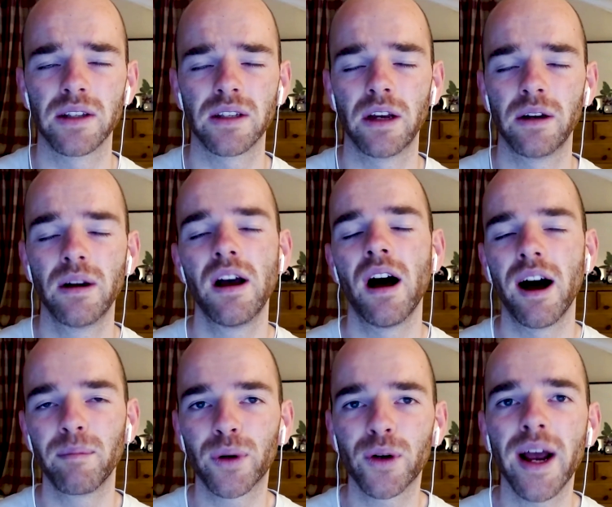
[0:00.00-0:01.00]
So
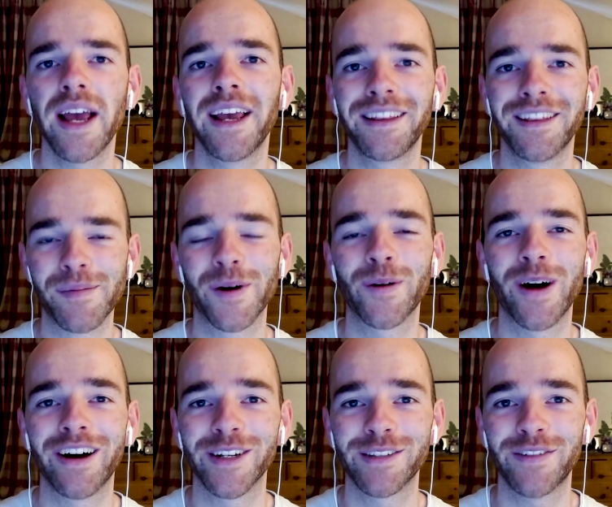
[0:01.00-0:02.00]
I'm praying that
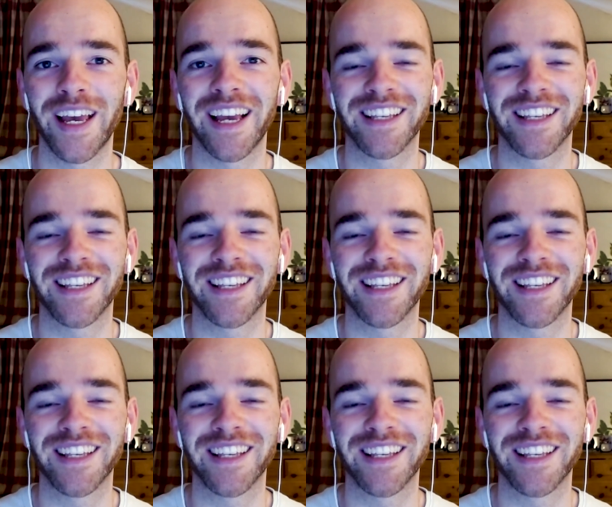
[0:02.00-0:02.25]
Maguire is fit,